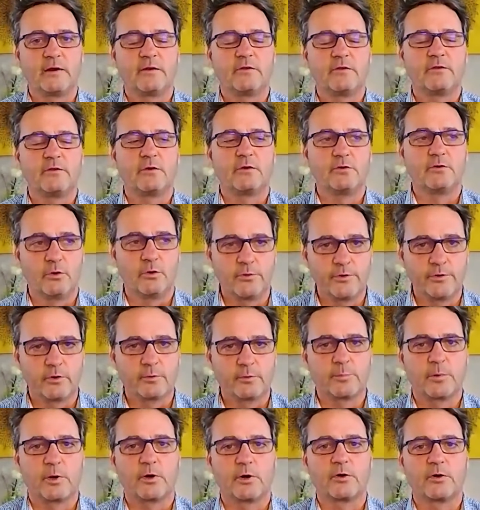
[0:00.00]
They'll know that you're
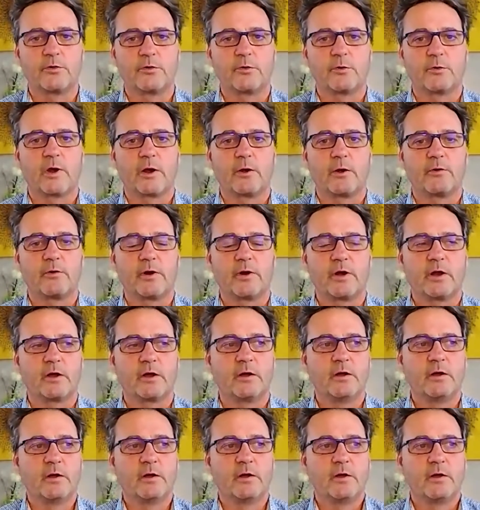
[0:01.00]
part of their
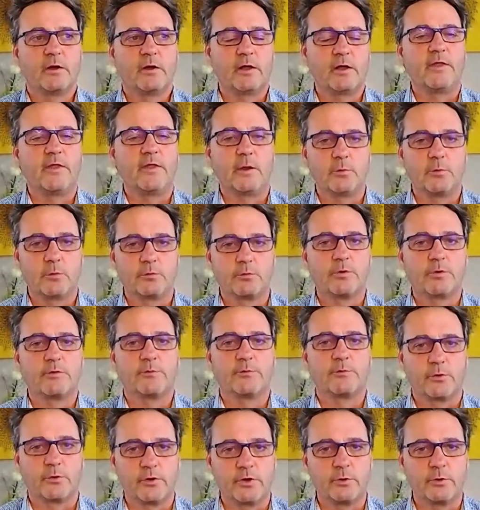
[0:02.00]
area, and they will
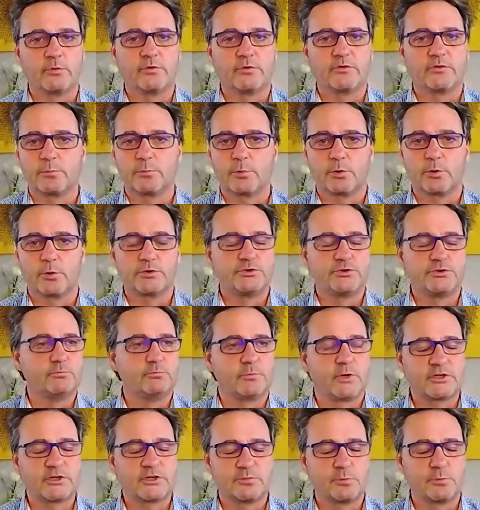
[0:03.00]
refer to you and support you
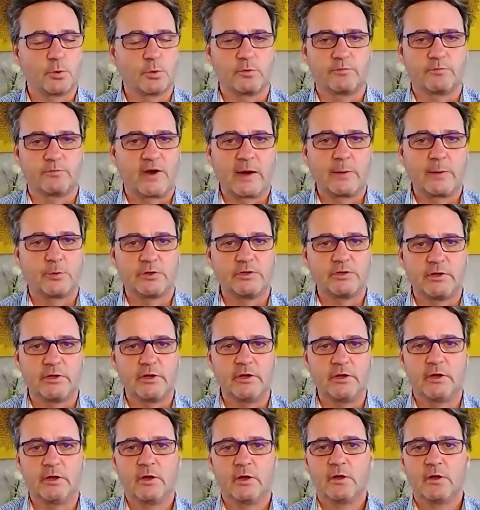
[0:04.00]
much more
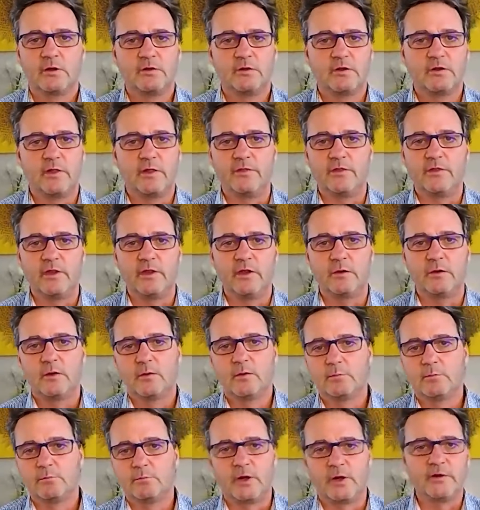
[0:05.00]
vibrantly than the
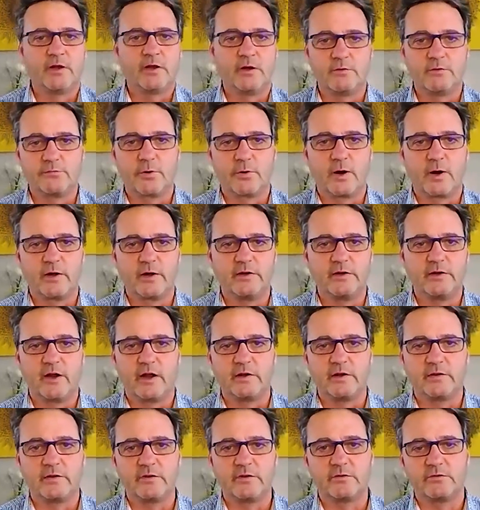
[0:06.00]
Monday to Friday
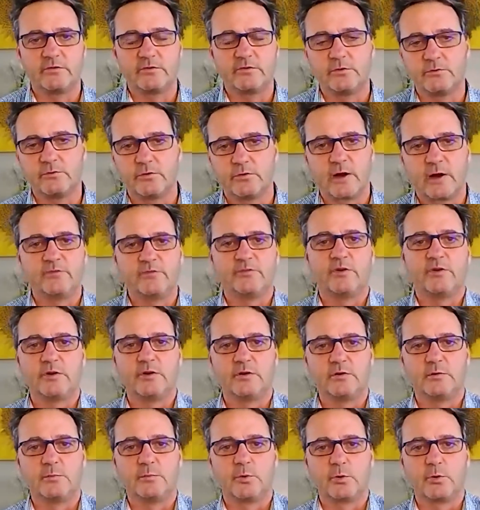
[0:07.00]
dentist who drives in
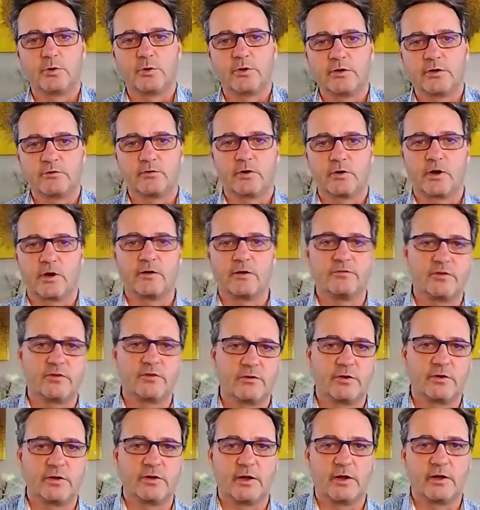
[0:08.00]
the morning, drives out
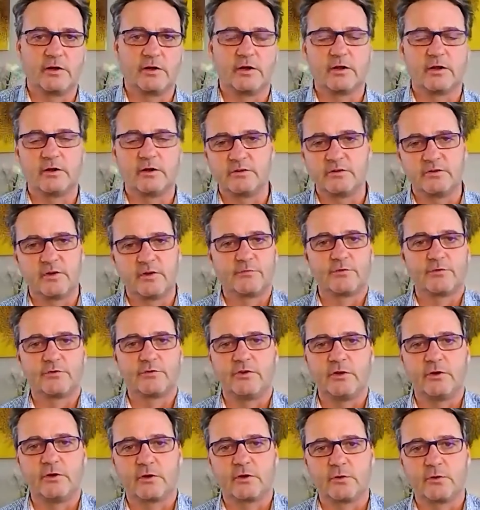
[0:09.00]
at night, and is never
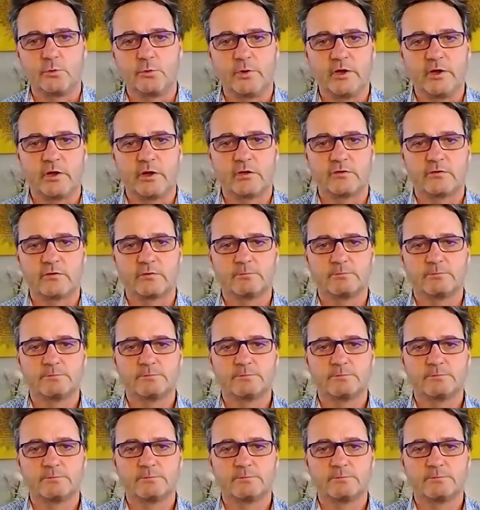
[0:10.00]
seen on the weekends.